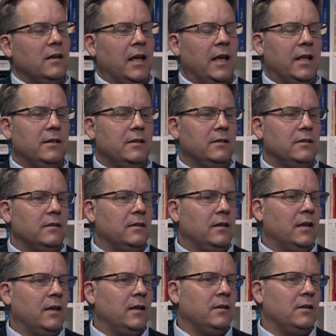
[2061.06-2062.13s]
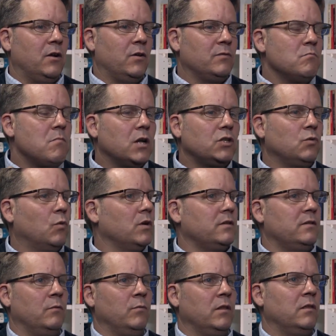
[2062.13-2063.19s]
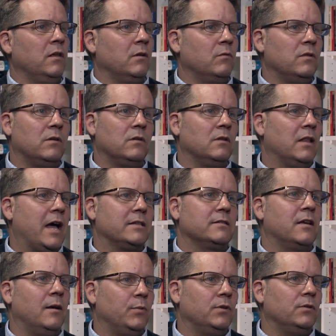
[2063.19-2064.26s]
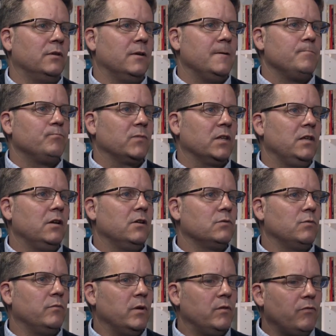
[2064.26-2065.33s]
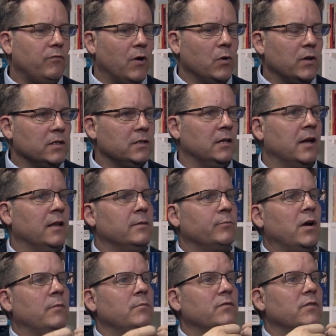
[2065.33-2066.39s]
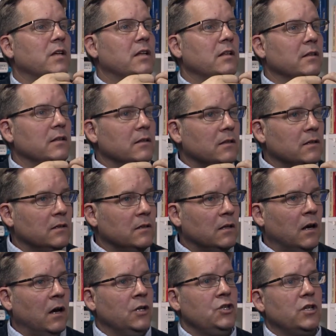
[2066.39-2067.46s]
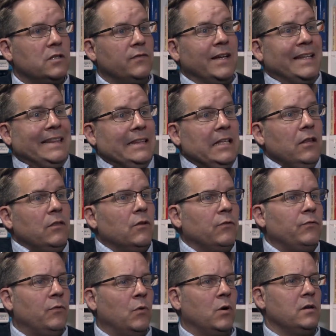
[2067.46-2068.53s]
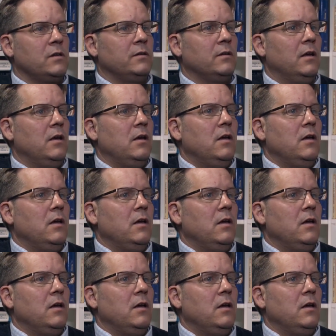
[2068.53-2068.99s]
And, you know, it's much worse than we think. With the last couple years, we've been focusing on the problem of unjustified lethal force.